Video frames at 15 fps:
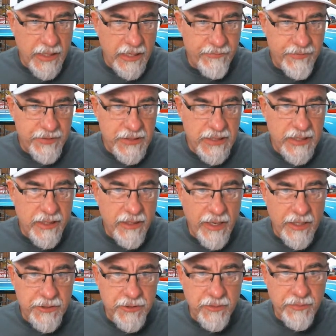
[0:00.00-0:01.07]
I had a 58
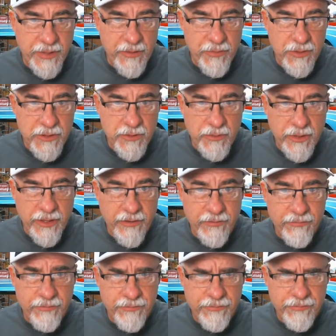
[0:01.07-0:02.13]
International
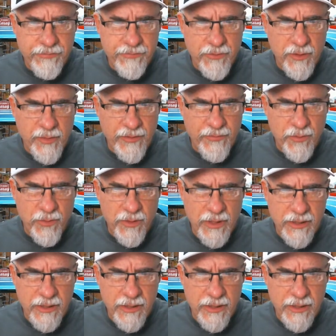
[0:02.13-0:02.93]
B120 4x4.